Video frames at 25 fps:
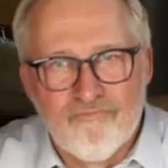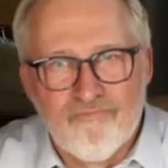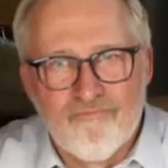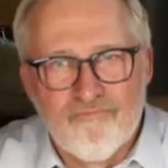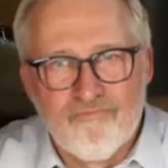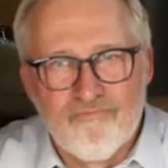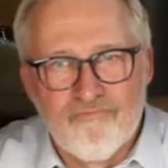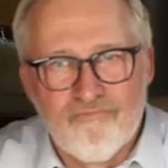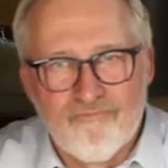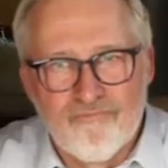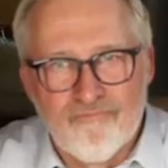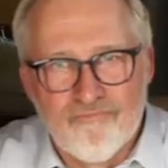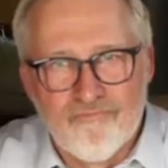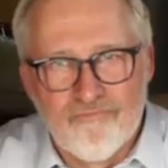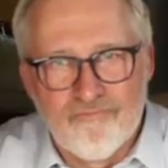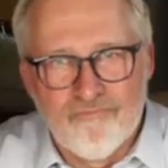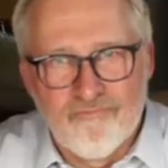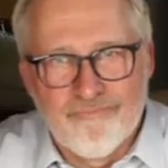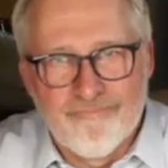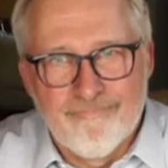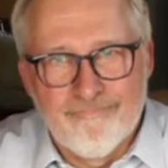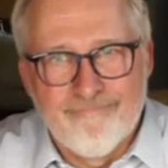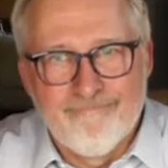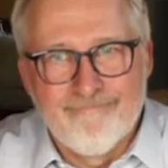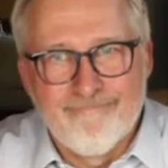
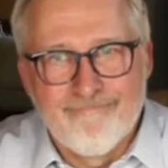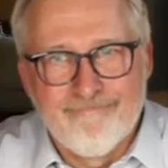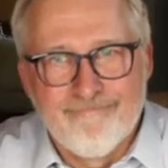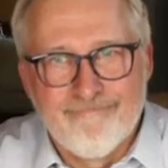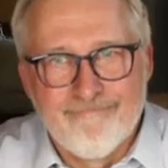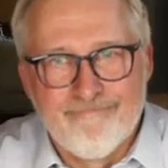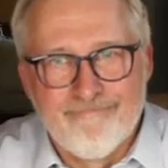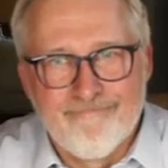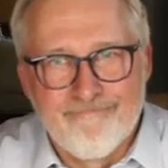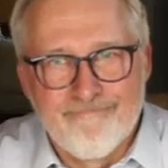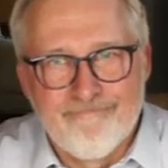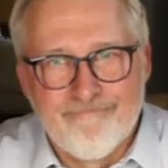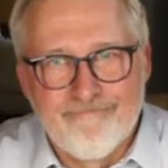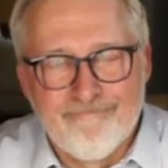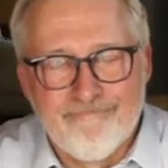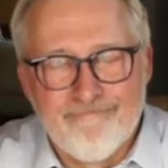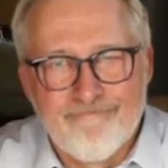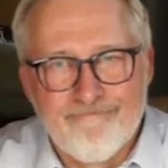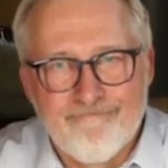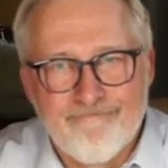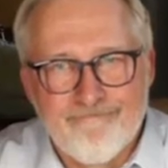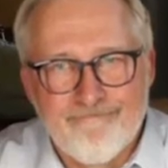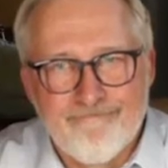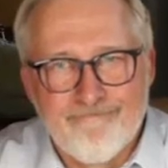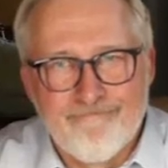
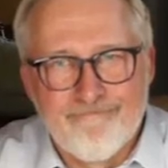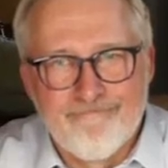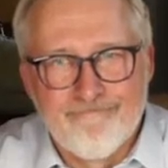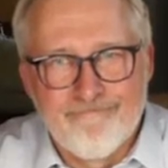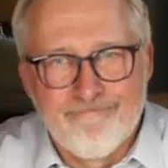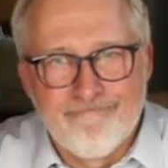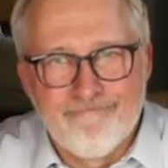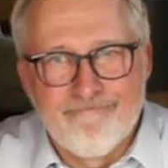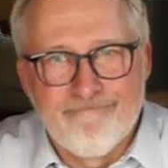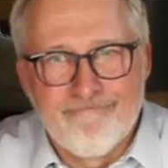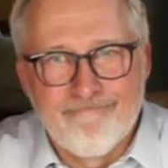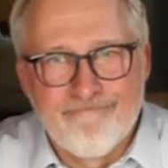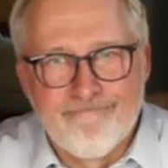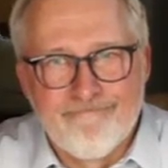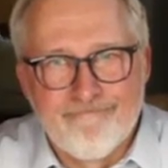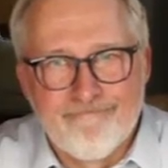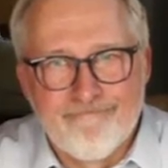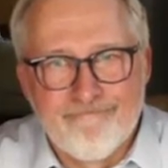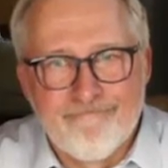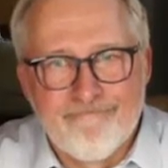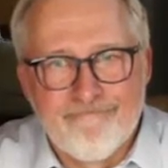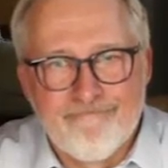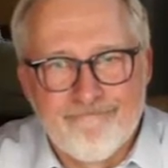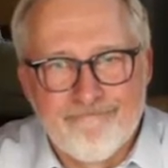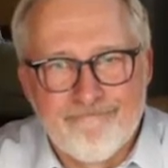
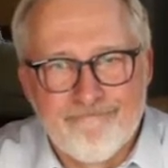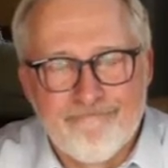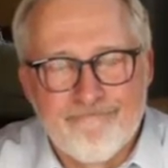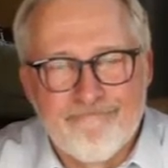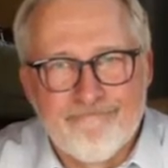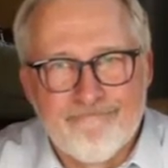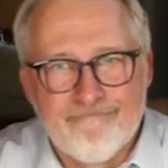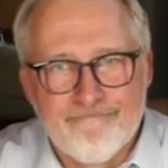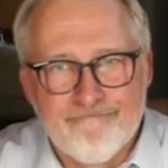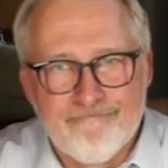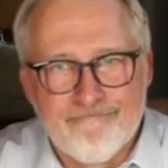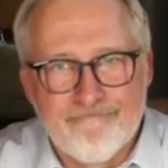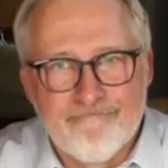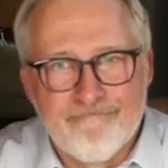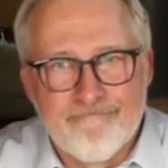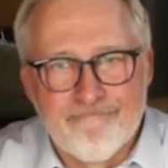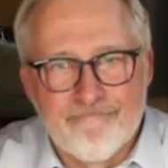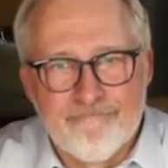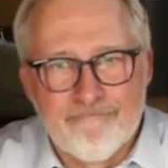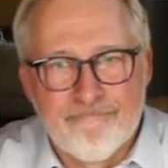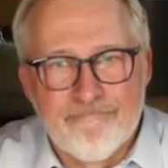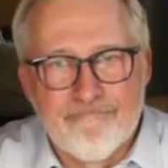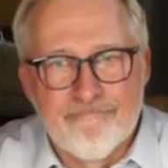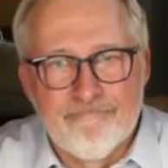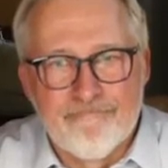
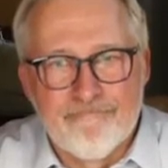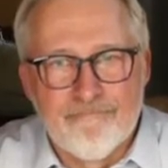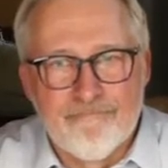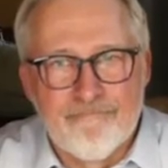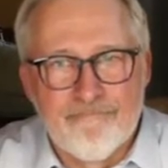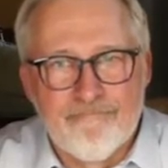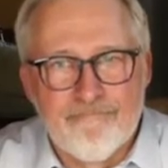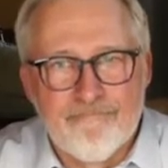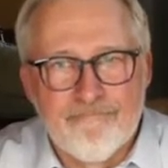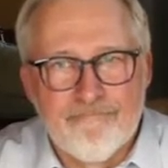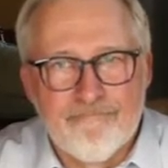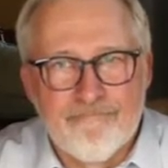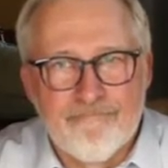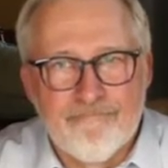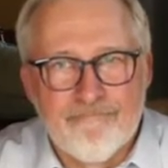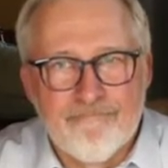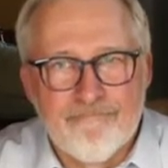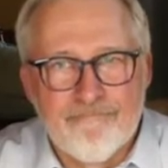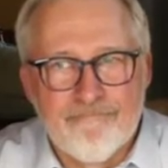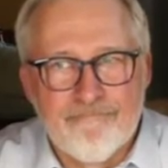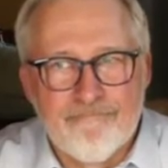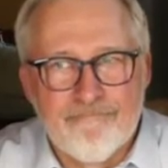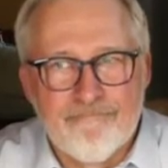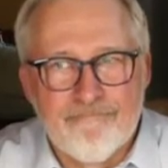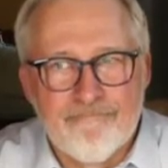The person shown says nothing.